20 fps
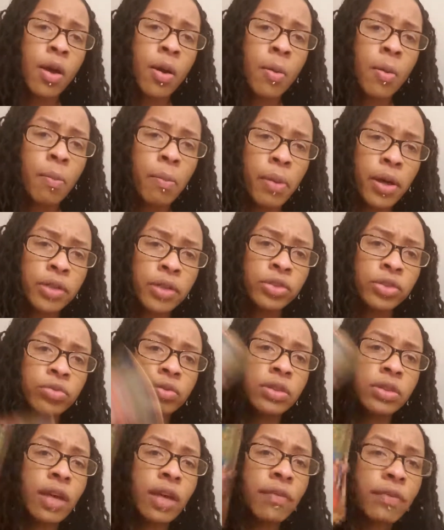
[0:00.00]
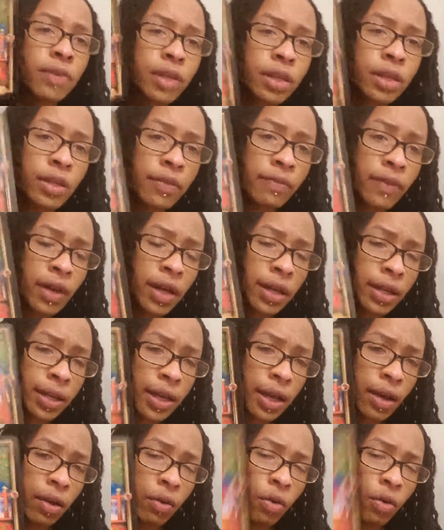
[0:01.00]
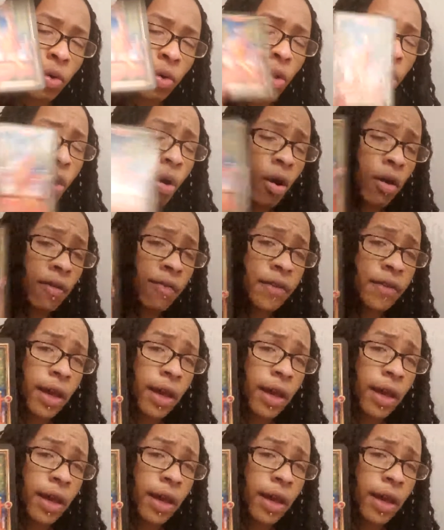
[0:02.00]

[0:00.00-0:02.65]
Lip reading: But you definitely find out or are